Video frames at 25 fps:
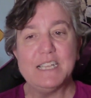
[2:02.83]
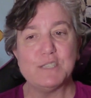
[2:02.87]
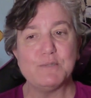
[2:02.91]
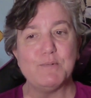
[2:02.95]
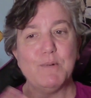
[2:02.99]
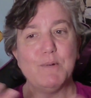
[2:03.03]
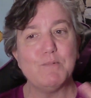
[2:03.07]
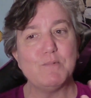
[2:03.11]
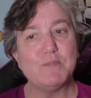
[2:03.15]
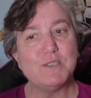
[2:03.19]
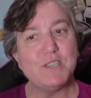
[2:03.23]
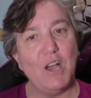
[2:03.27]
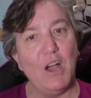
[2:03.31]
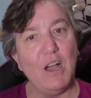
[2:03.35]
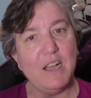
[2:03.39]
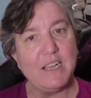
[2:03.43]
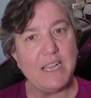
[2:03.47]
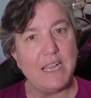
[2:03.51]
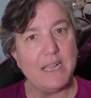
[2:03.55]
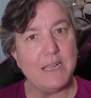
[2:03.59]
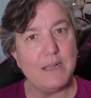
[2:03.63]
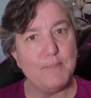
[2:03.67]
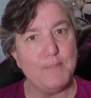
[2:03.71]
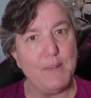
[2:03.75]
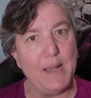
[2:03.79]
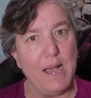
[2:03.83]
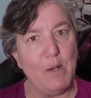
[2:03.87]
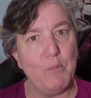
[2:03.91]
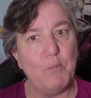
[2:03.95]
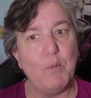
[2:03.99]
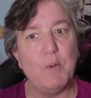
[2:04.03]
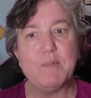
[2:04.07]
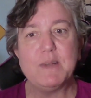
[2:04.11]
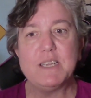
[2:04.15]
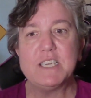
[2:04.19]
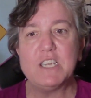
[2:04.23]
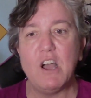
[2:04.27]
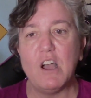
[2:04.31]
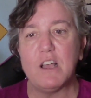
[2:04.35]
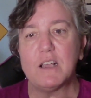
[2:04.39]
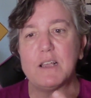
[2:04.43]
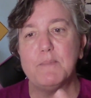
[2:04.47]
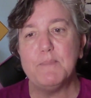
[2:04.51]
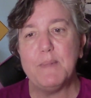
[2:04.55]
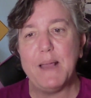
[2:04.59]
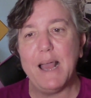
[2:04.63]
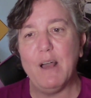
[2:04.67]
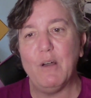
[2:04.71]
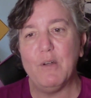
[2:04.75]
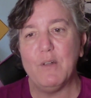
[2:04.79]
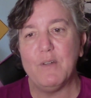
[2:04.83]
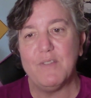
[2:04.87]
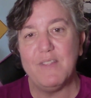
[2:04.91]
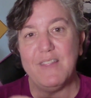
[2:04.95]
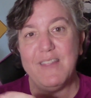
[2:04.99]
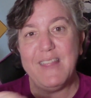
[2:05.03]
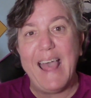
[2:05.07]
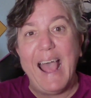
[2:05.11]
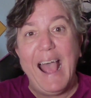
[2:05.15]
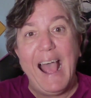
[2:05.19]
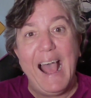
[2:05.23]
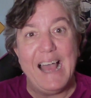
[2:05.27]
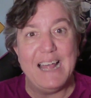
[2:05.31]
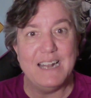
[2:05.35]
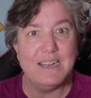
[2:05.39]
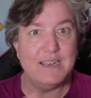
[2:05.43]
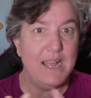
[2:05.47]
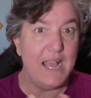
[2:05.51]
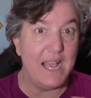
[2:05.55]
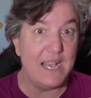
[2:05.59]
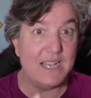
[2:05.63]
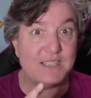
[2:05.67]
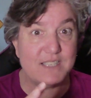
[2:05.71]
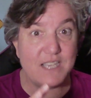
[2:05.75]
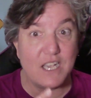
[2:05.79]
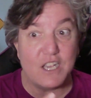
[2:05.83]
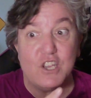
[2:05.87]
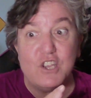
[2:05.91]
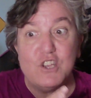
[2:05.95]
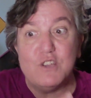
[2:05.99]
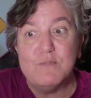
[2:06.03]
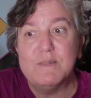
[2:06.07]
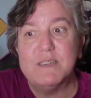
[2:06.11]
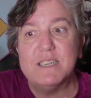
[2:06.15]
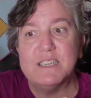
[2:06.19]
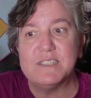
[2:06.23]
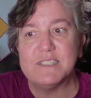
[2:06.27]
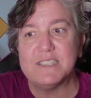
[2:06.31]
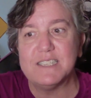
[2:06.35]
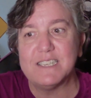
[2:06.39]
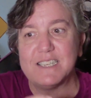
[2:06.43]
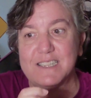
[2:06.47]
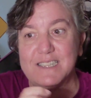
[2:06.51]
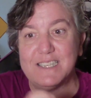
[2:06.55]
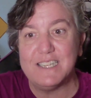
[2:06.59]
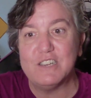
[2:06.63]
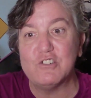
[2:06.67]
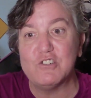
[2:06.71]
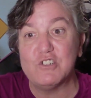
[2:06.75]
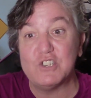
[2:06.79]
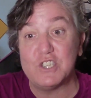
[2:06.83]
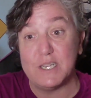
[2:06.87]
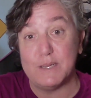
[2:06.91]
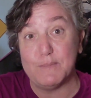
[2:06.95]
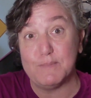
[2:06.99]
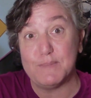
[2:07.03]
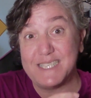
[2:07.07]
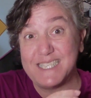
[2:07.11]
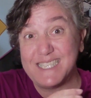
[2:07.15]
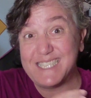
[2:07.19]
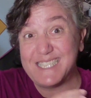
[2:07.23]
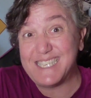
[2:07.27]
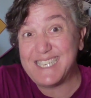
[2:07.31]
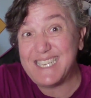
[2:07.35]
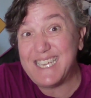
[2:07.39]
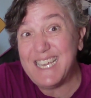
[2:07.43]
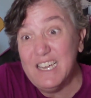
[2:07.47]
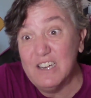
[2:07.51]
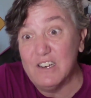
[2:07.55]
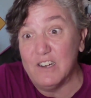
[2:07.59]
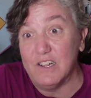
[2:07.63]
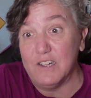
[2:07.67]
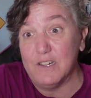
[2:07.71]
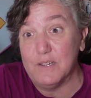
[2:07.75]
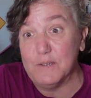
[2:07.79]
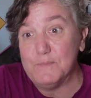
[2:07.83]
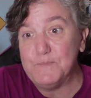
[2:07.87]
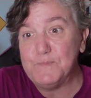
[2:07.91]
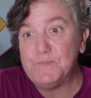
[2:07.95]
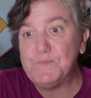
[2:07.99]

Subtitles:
what we're talking about. When we talk about that as a humanistic leadership skill,